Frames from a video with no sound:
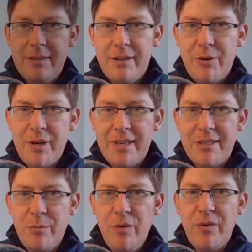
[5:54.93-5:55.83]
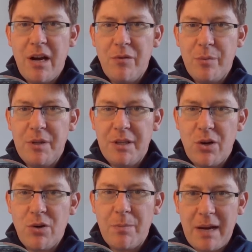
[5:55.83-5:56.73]
Okay, so moving on from the
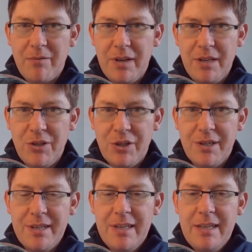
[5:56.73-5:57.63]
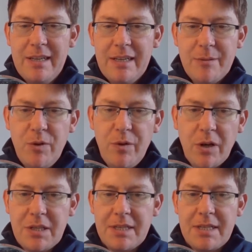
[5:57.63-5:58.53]
talkback feature, let's move
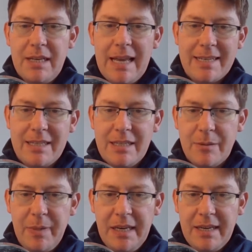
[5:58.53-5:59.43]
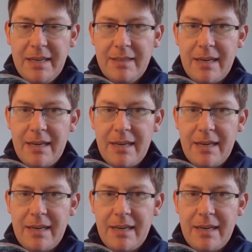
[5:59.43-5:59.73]
on to select to speak.